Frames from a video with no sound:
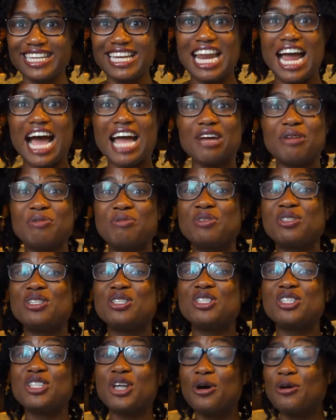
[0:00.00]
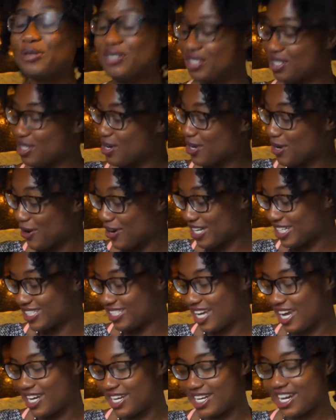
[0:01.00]
And I am so
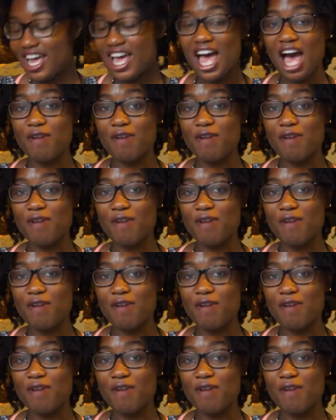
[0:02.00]
excited.